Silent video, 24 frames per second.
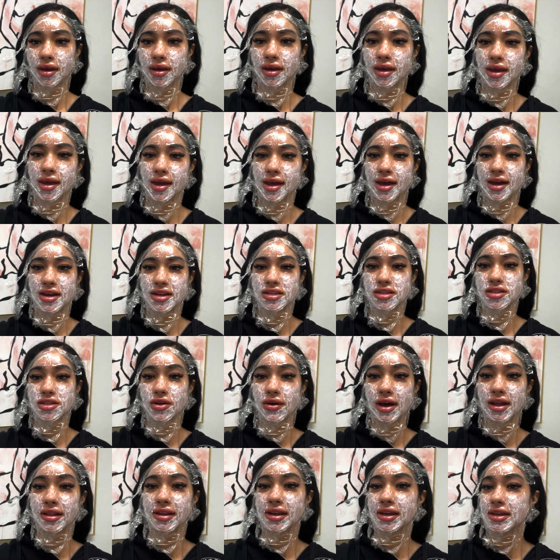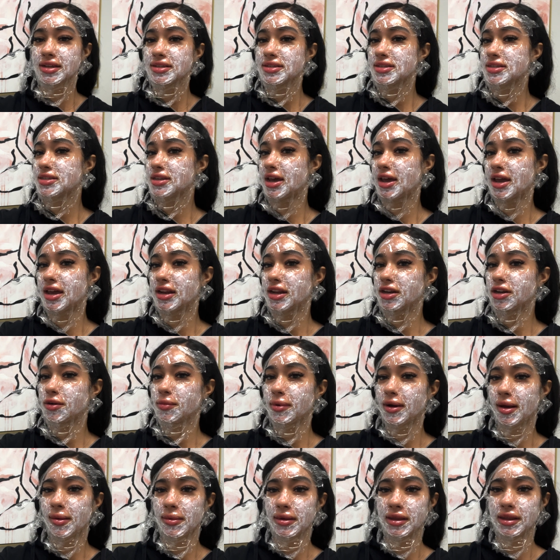hey guys so i look insane and you're
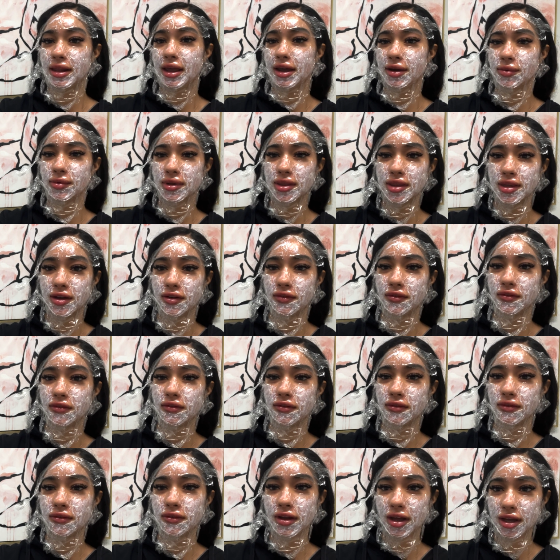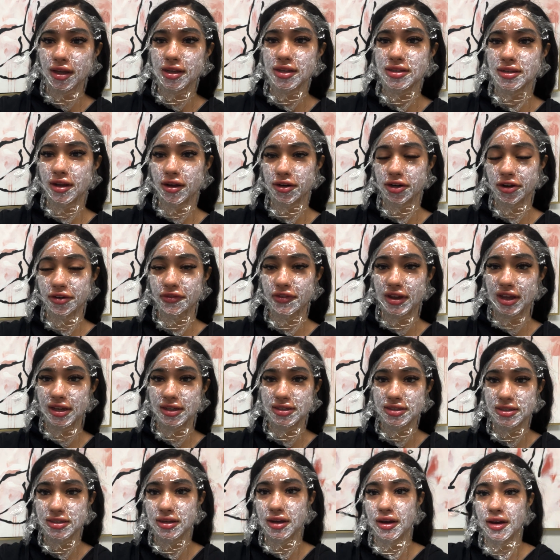probably like what the fuck is on your
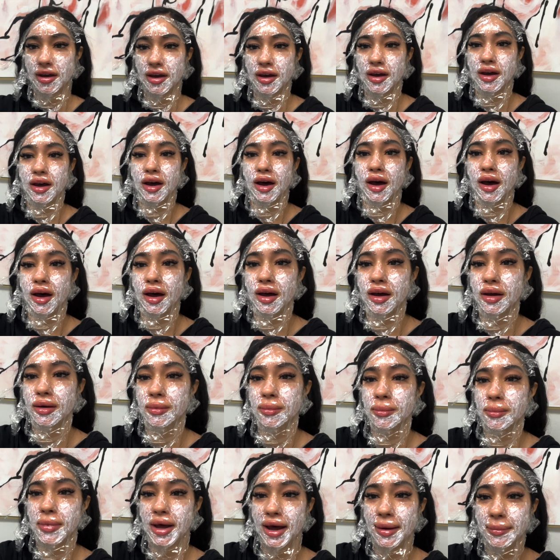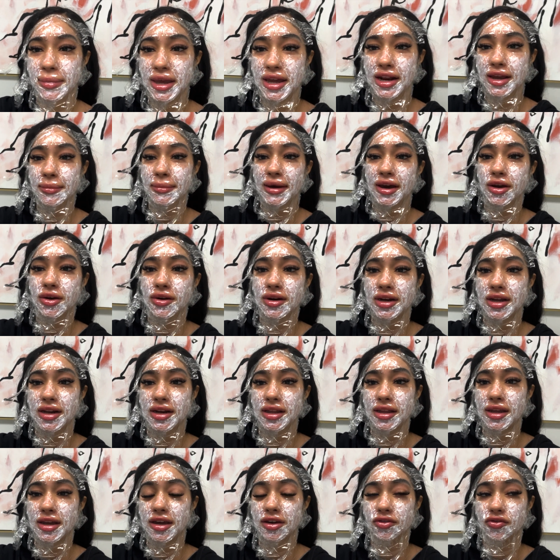face um but i'm getting
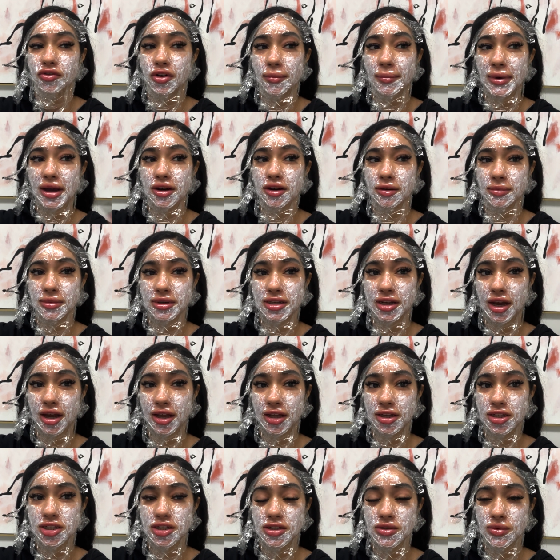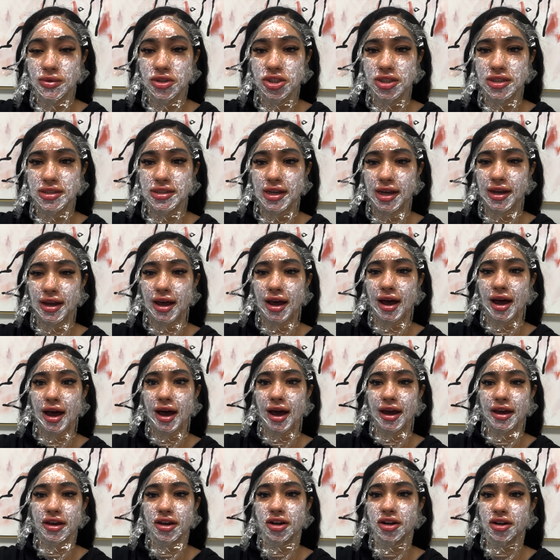microneedling from my dermatologist which is like a
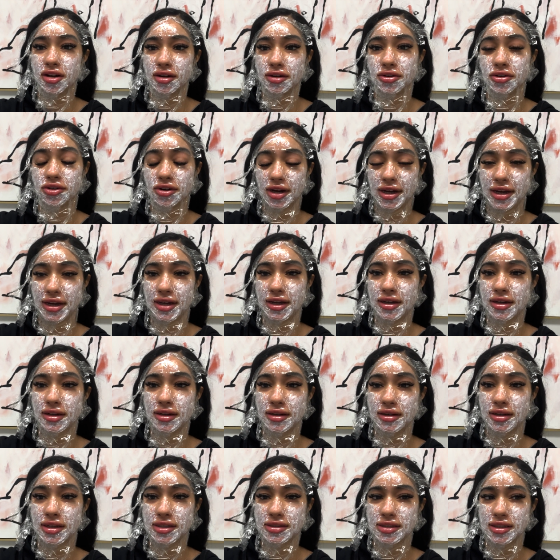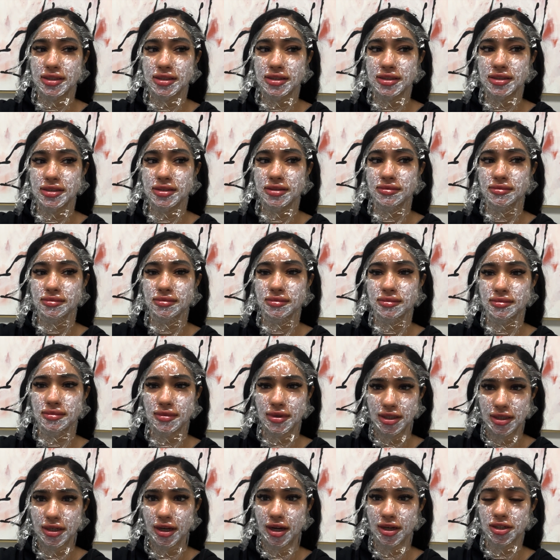higher grade because it's
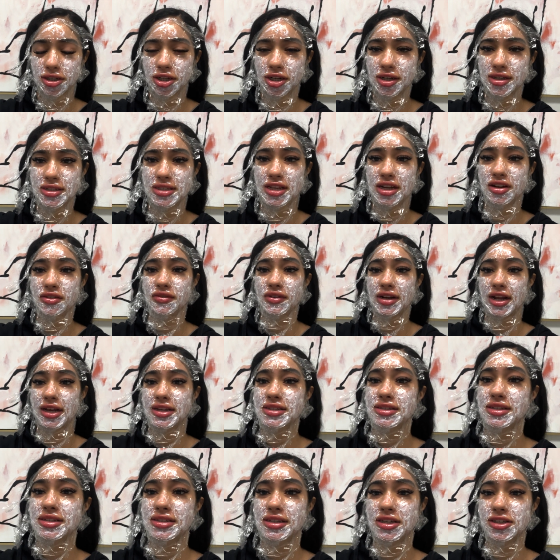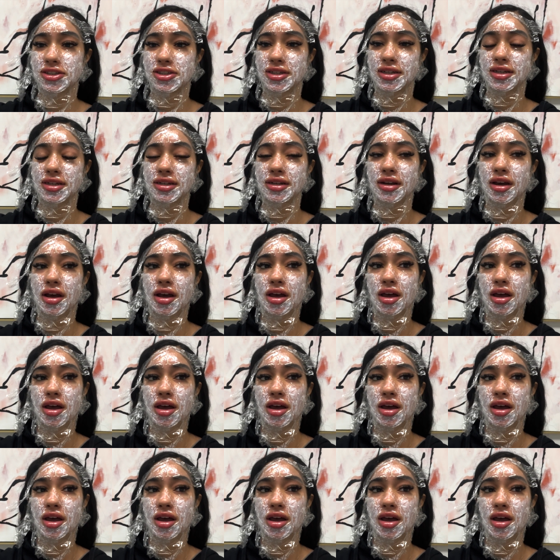a doctor instead of an esthetician